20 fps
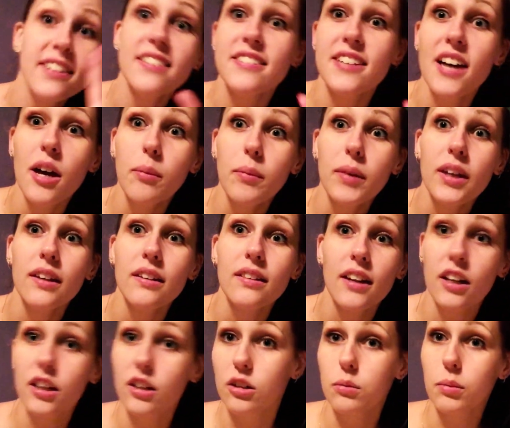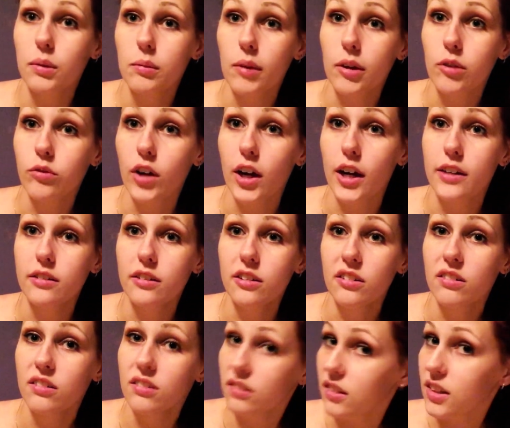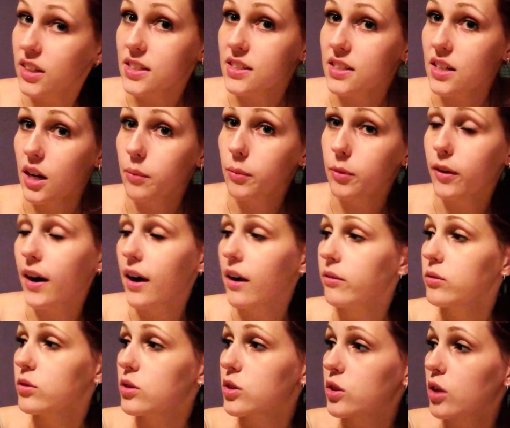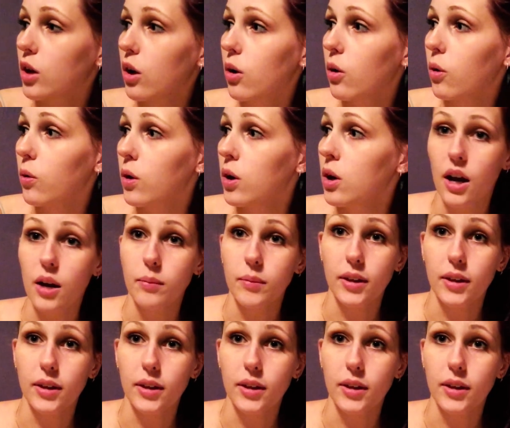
didn't tell me that he couldn't be my friend this time around, so I